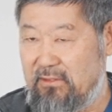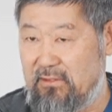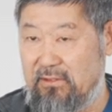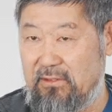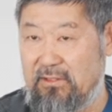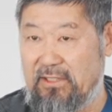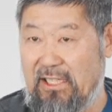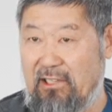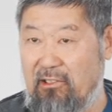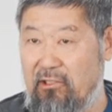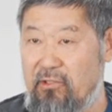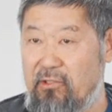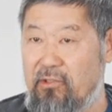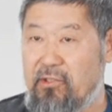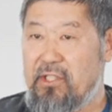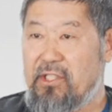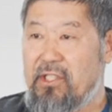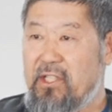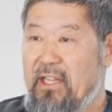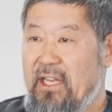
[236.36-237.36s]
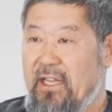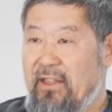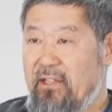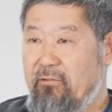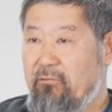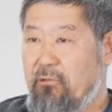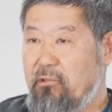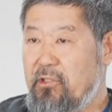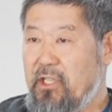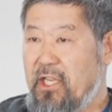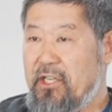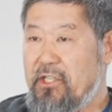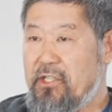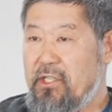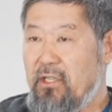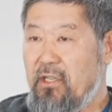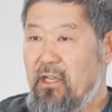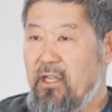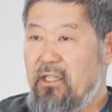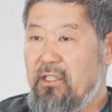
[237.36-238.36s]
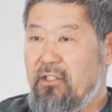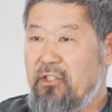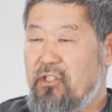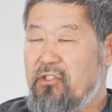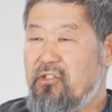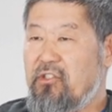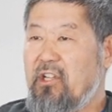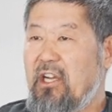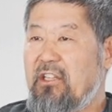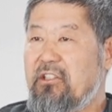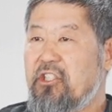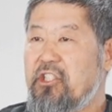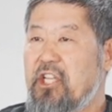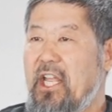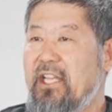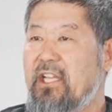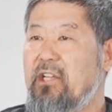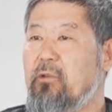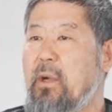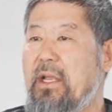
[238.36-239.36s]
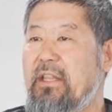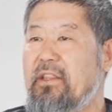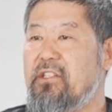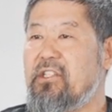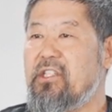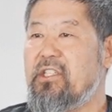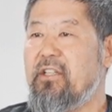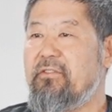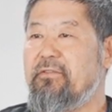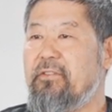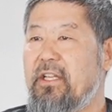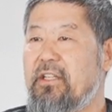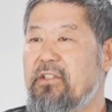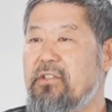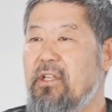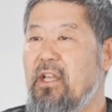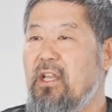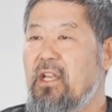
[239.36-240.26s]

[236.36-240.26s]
Now you see that the rotation does not take away the stiffness.